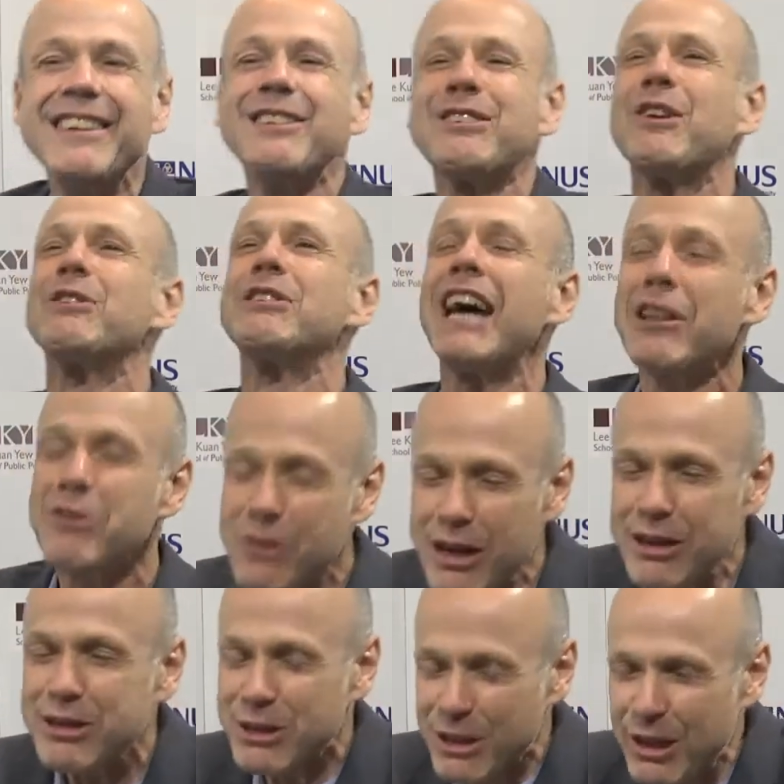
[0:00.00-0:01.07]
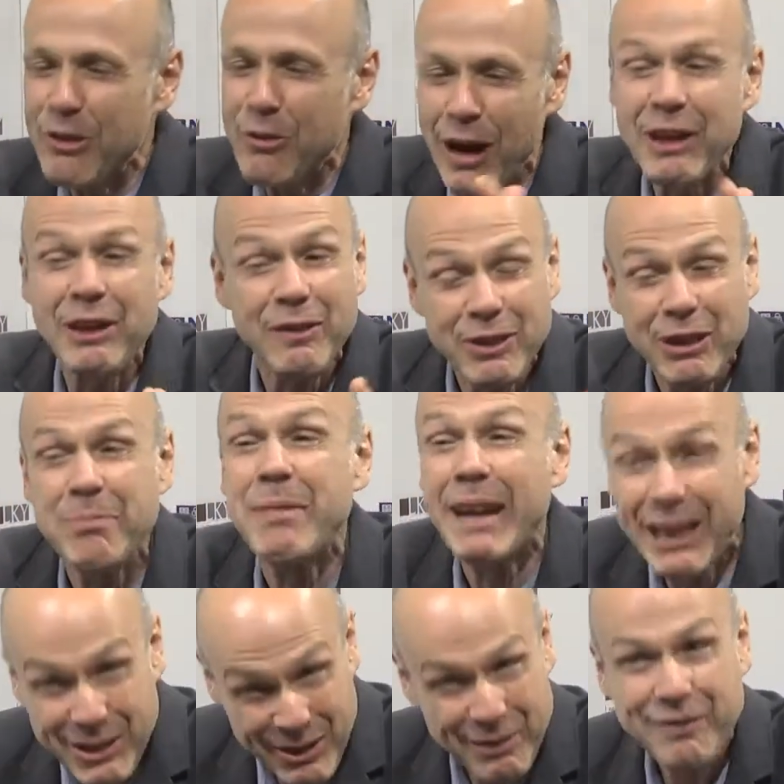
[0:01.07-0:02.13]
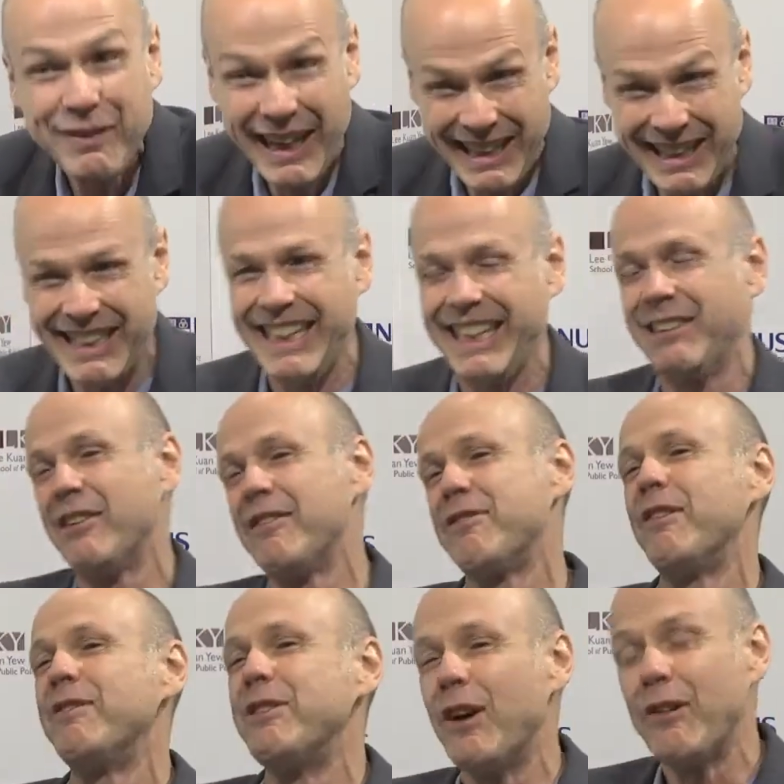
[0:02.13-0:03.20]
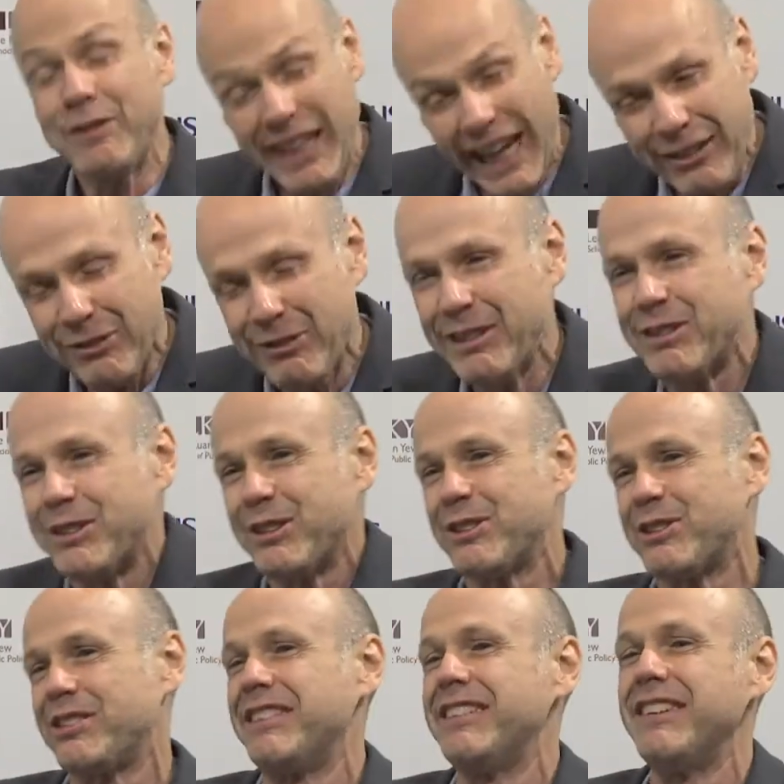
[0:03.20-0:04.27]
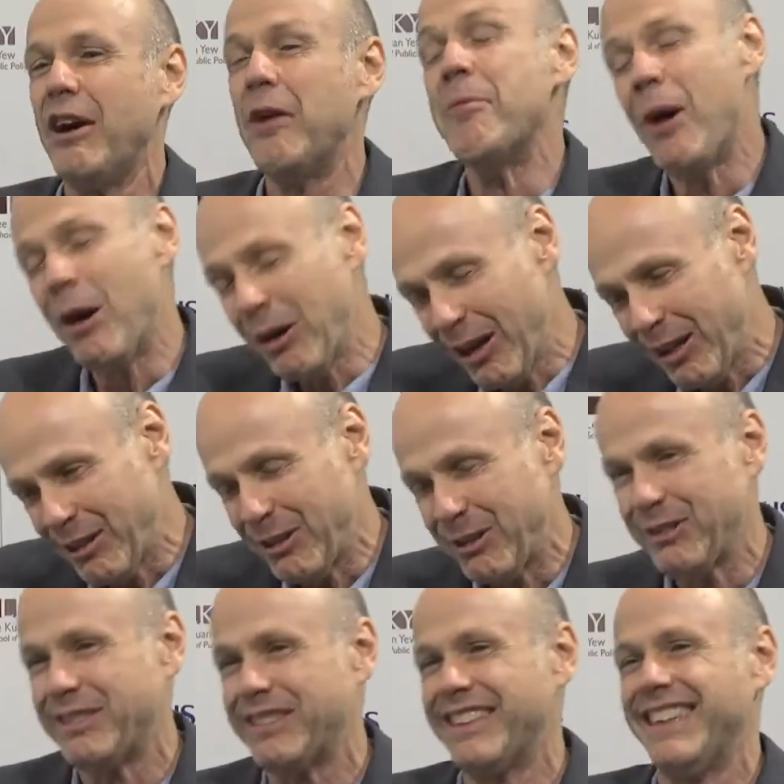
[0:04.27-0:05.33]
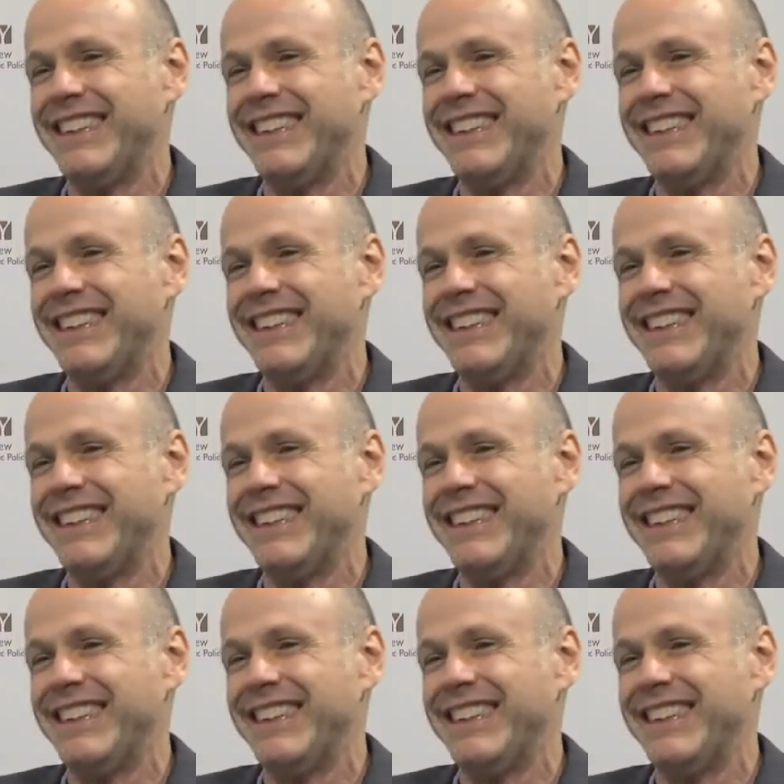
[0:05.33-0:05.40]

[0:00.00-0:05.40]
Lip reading: So that was one of the major findings of that research, among others.